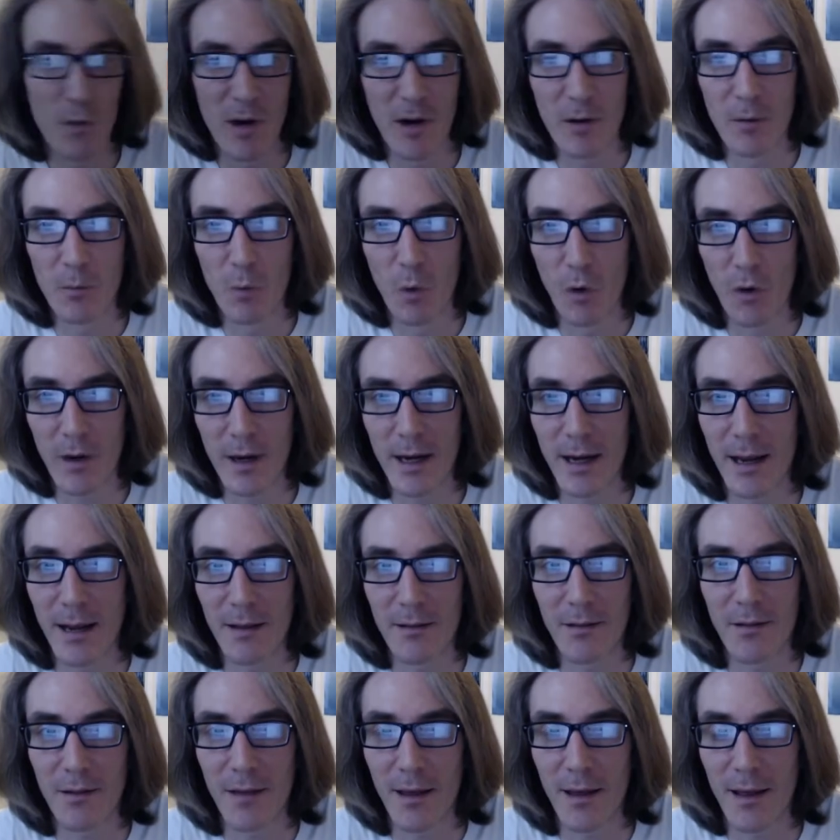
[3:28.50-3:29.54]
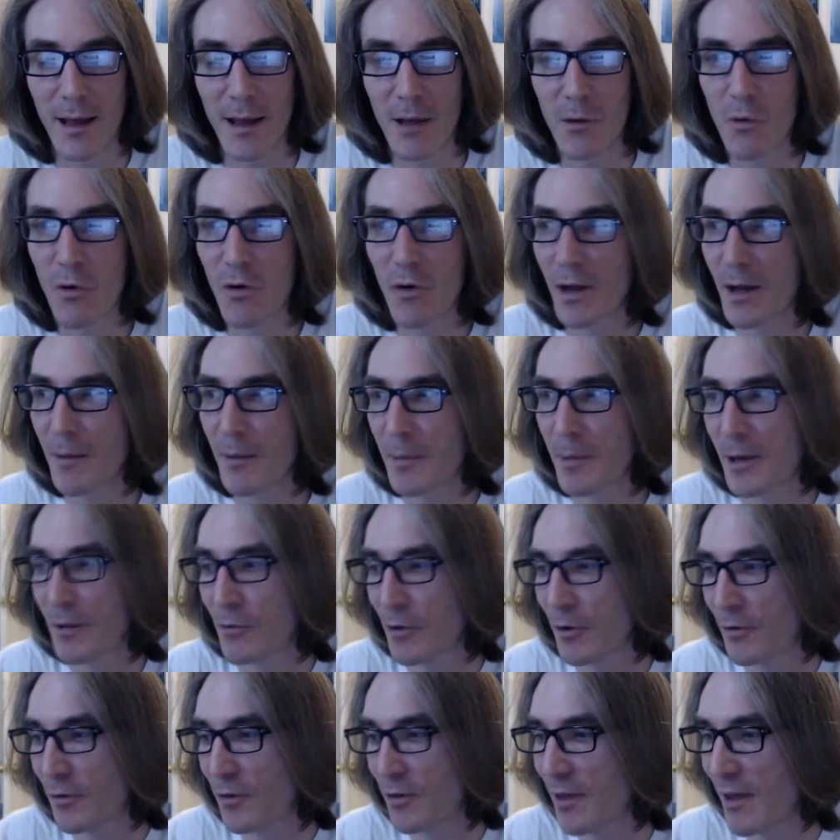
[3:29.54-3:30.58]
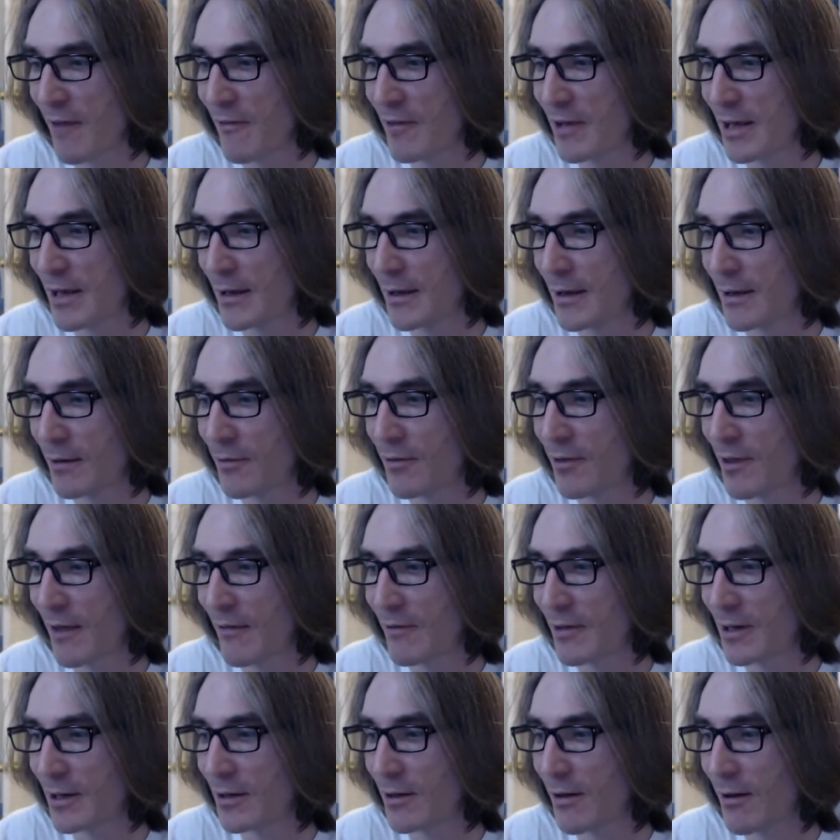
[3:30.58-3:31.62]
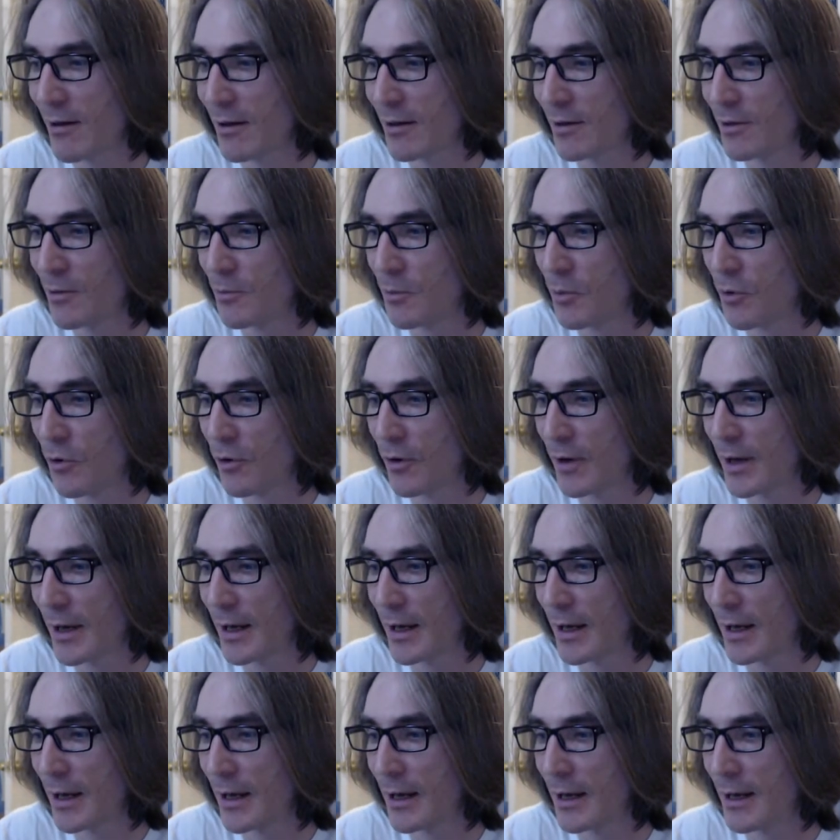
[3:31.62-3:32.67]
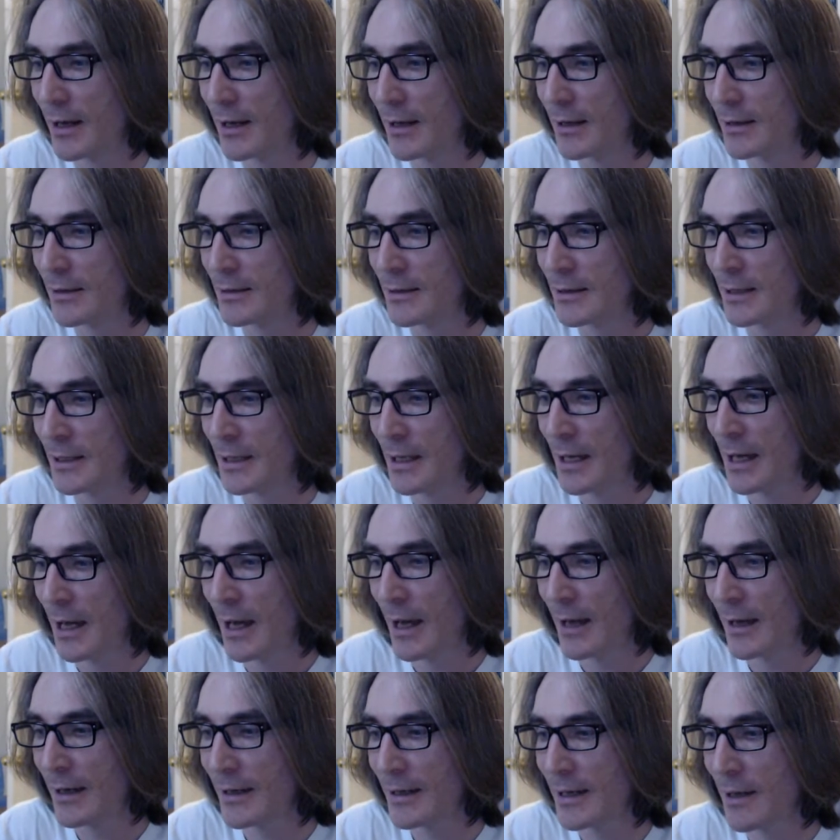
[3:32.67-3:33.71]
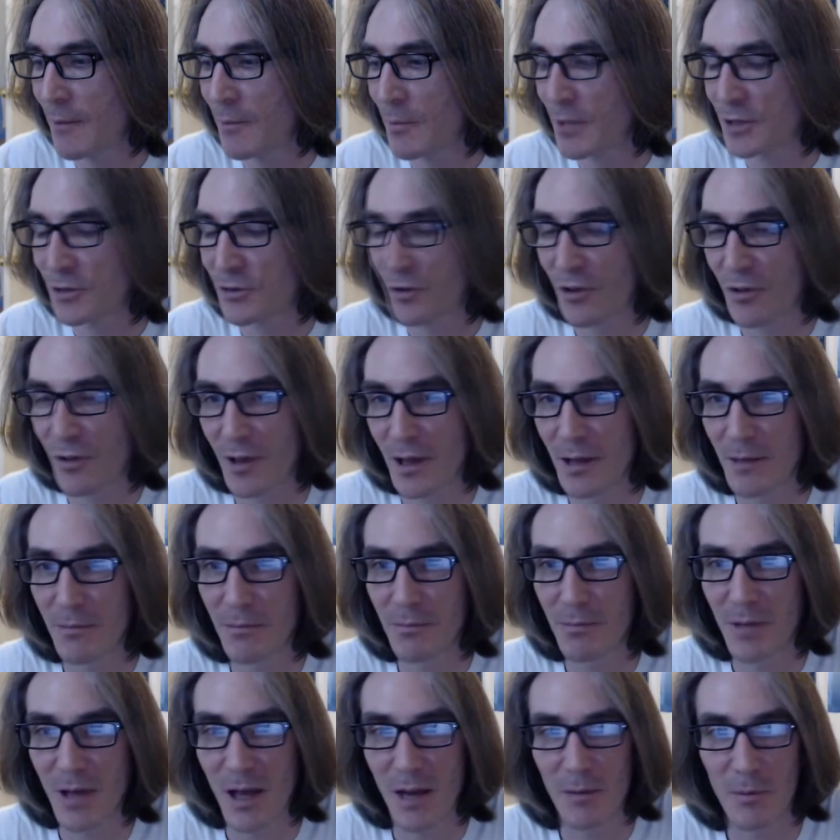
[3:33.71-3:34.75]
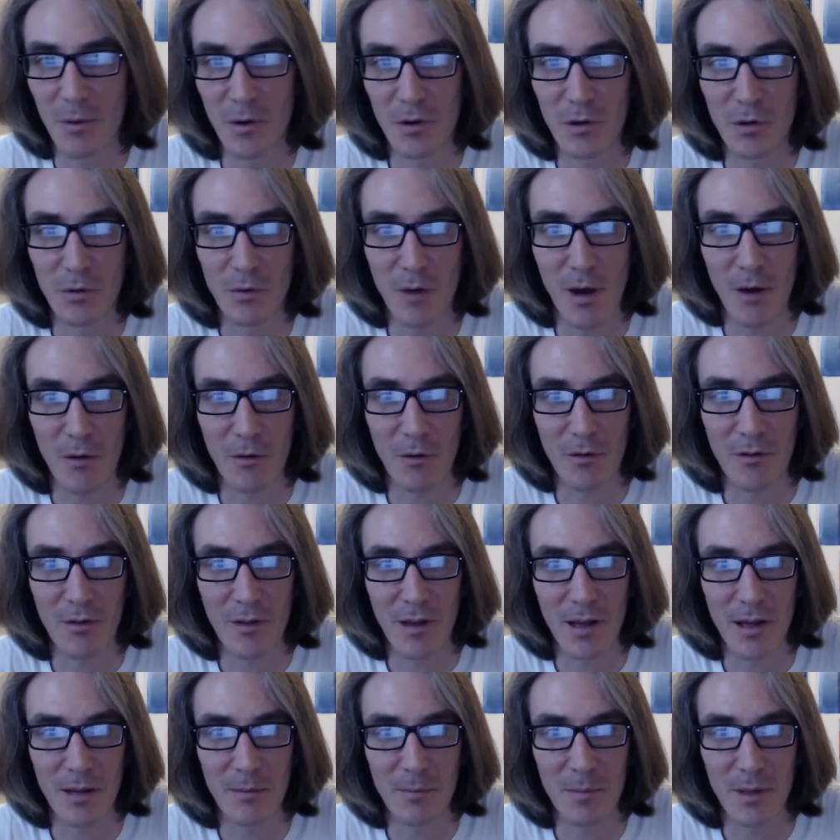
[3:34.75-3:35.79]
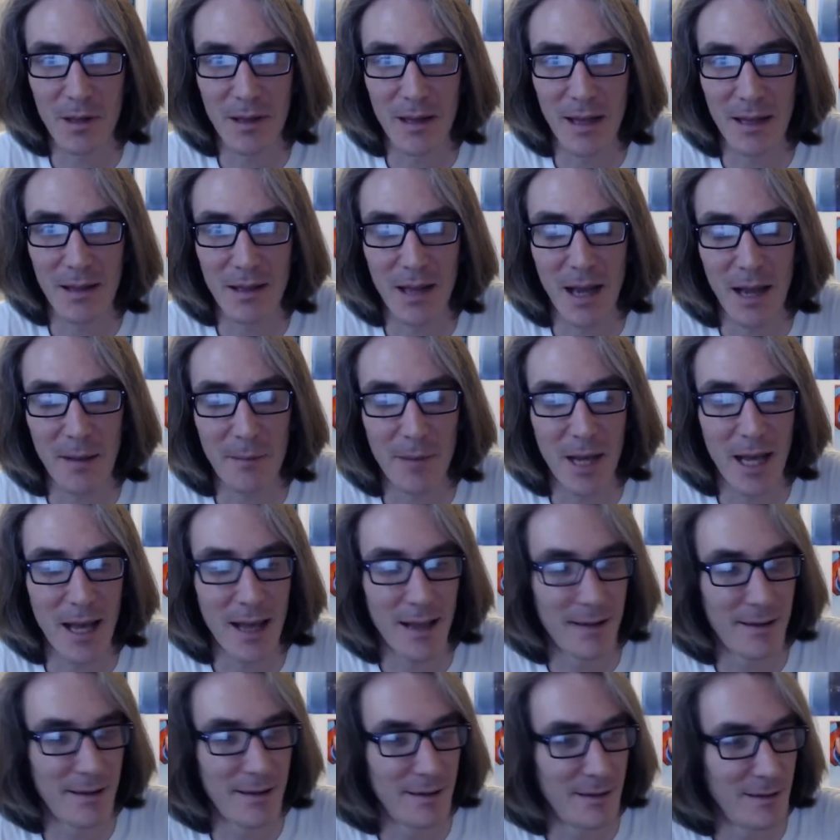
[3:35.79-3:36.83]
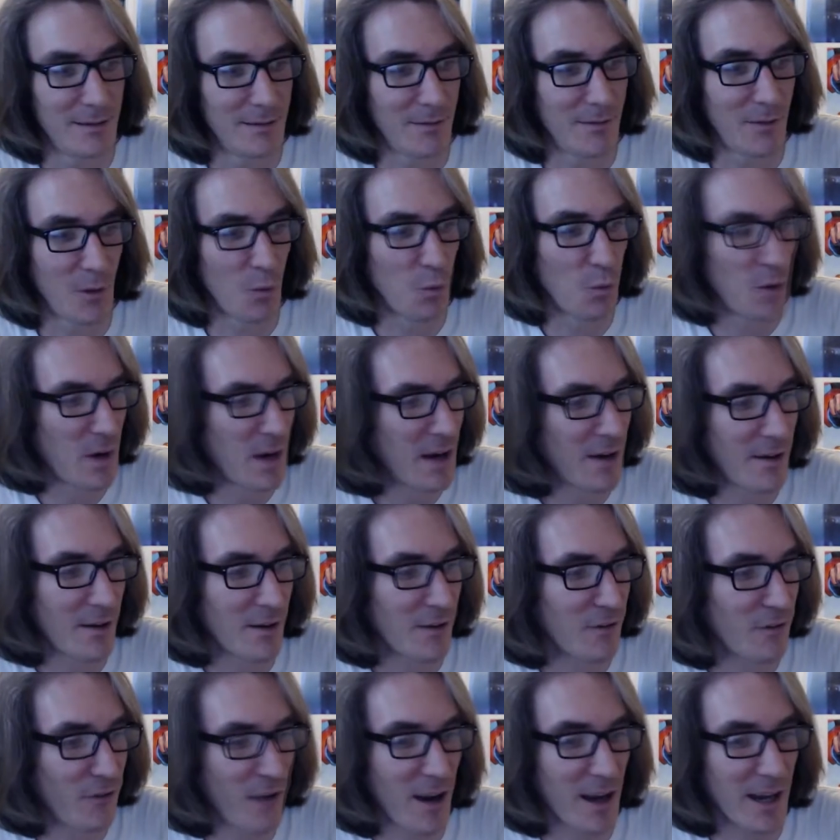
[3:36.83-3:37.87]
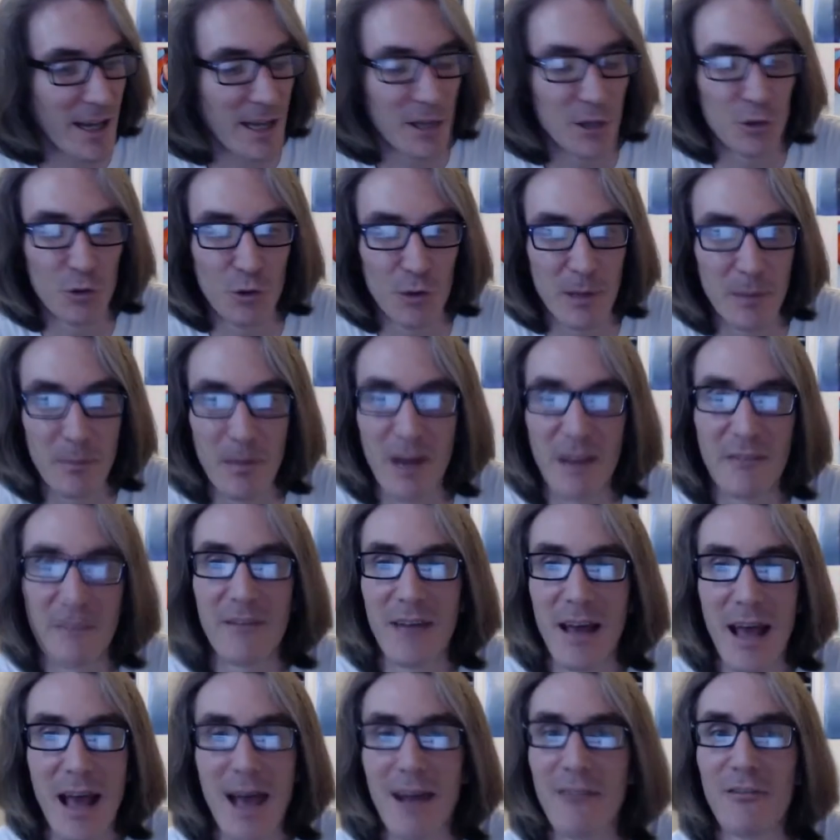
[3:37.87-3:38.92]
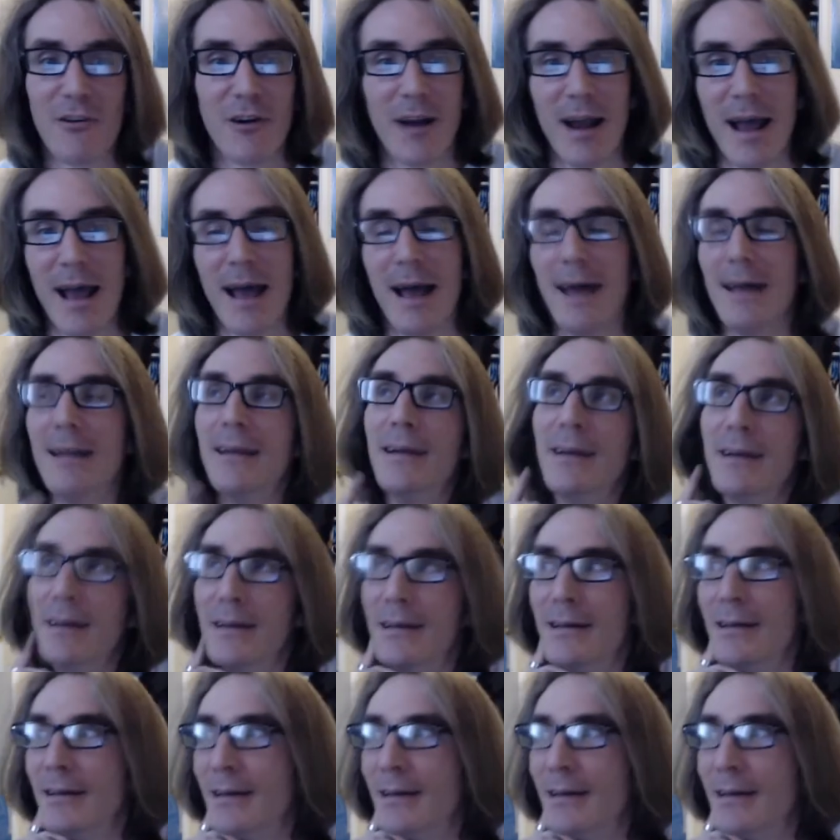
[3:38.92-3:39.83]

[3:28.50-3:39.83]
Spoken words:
weird morning, I'd say. I woke up at around 7 o'clock in the morning. Didn't get much sleep. Got about 2 hours sleep. In that time, I had the weirdest fucking dream I've ever had.